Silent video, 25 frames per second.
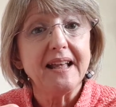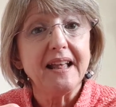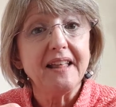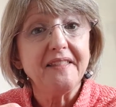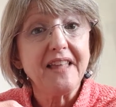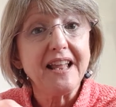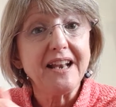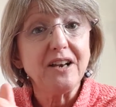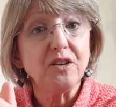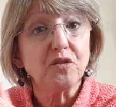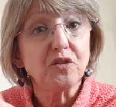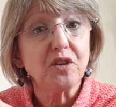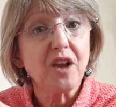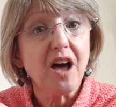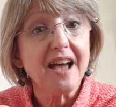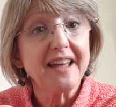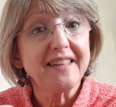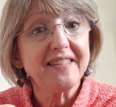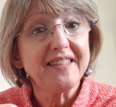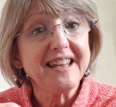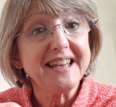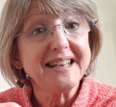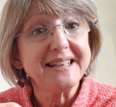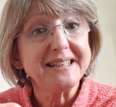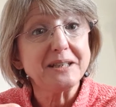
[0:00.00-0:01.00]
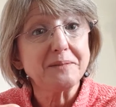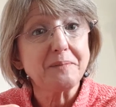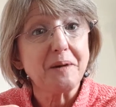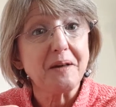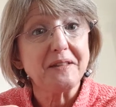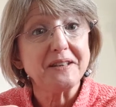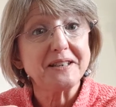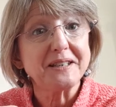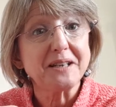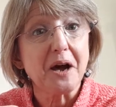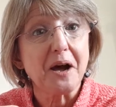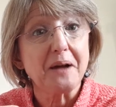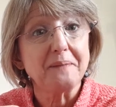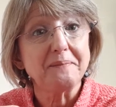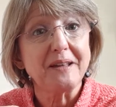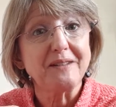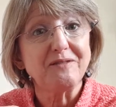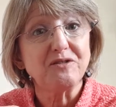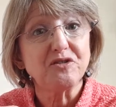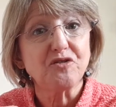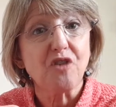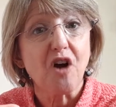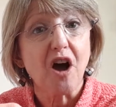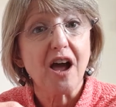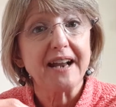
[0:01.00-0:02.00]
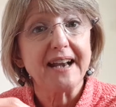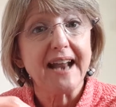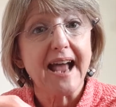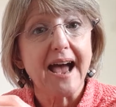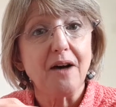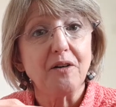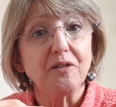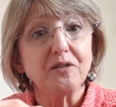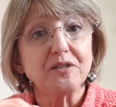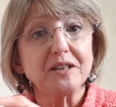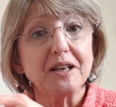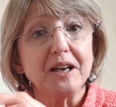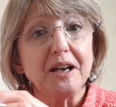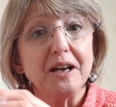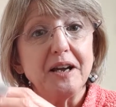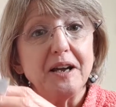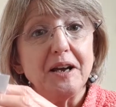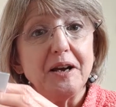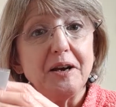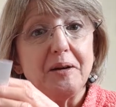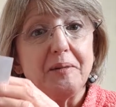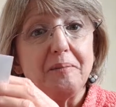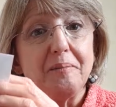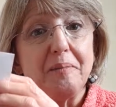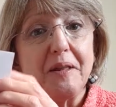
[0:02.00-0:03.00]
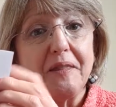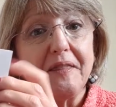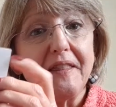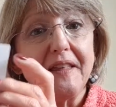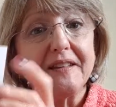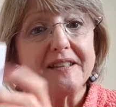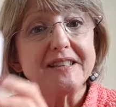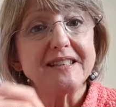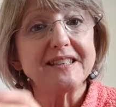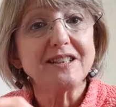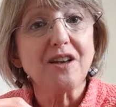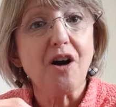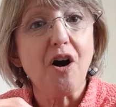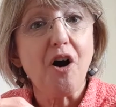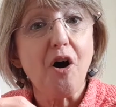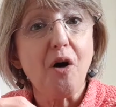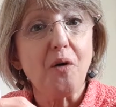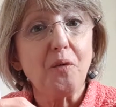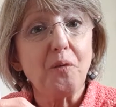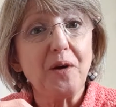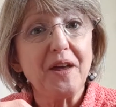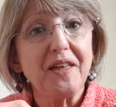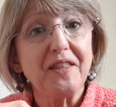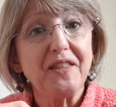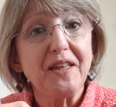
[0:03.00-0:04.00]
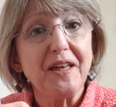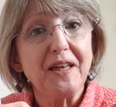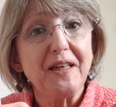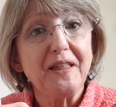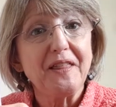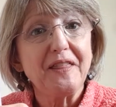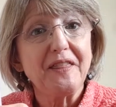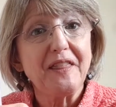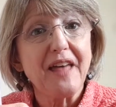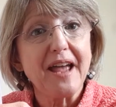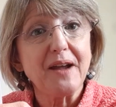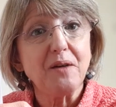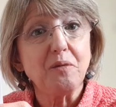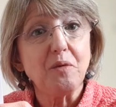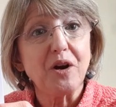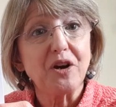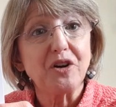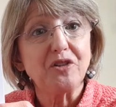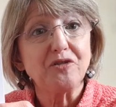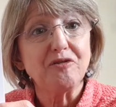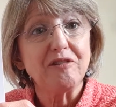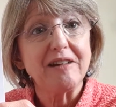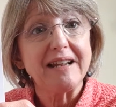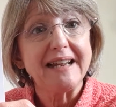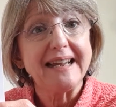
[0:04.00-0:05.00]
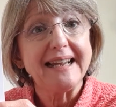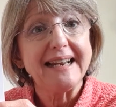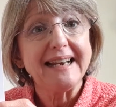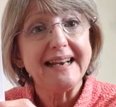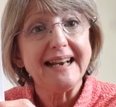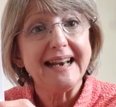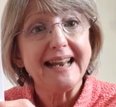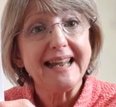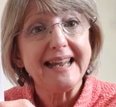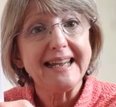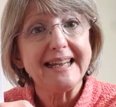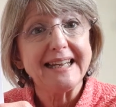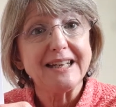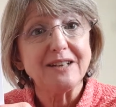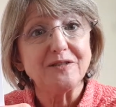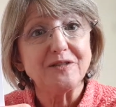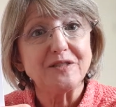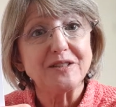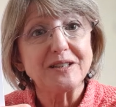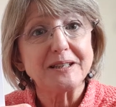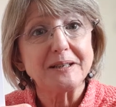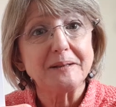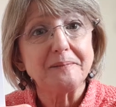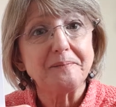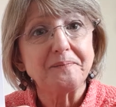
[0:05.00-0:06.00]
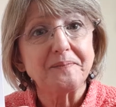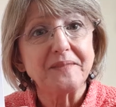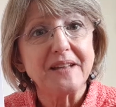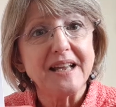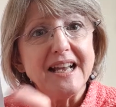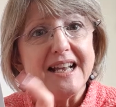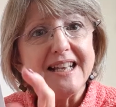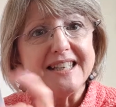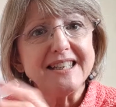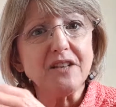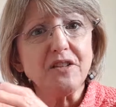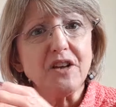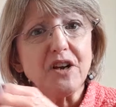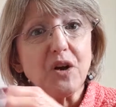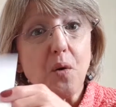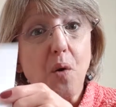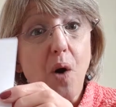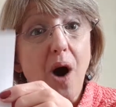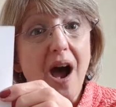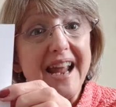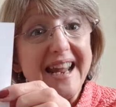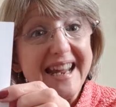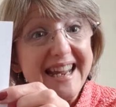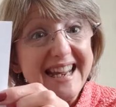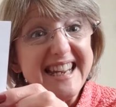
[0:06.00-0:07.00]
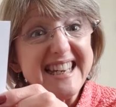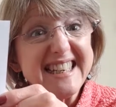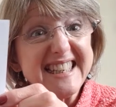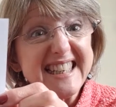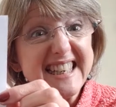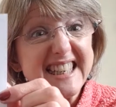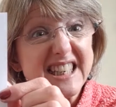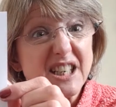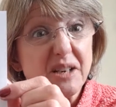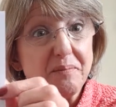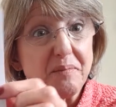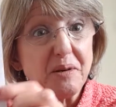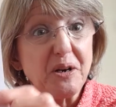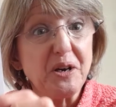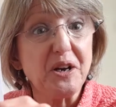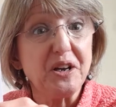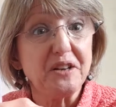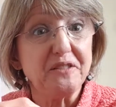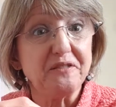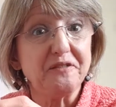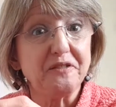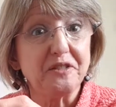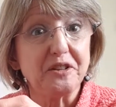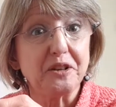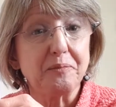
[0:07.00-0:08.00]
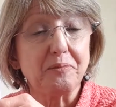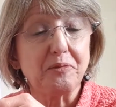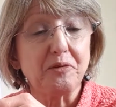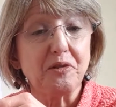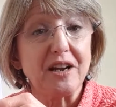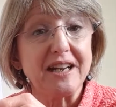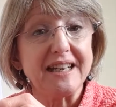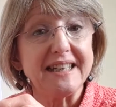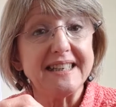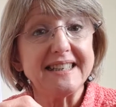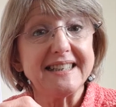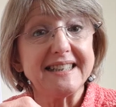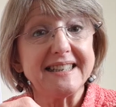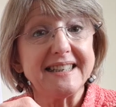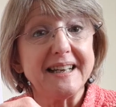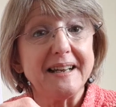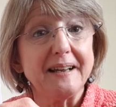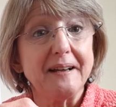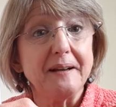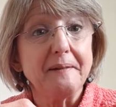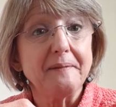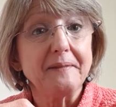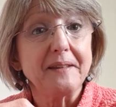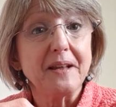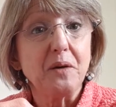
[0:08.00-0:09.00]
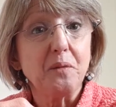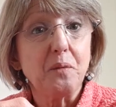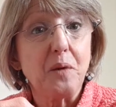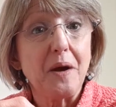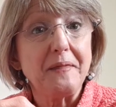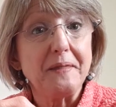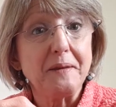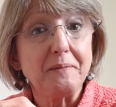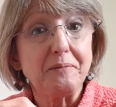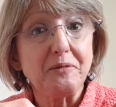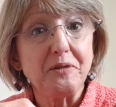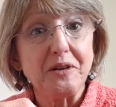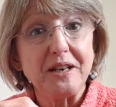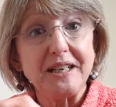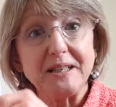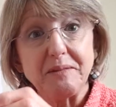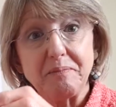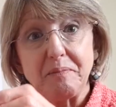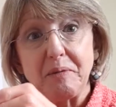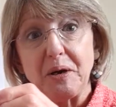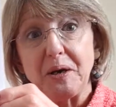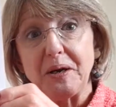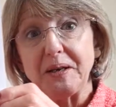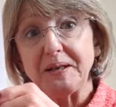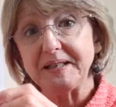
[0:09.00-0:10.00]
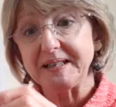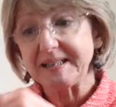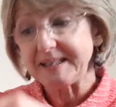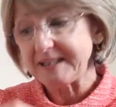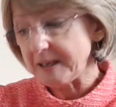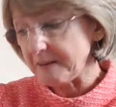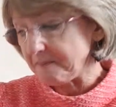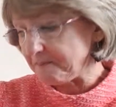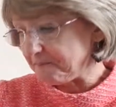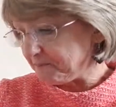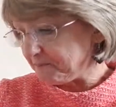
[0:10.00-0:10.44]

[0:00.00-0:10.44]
They look like this by the time they've dried out. But to start with, they were green leaves. So they're quite easy to burn for the priest when the priest burns them.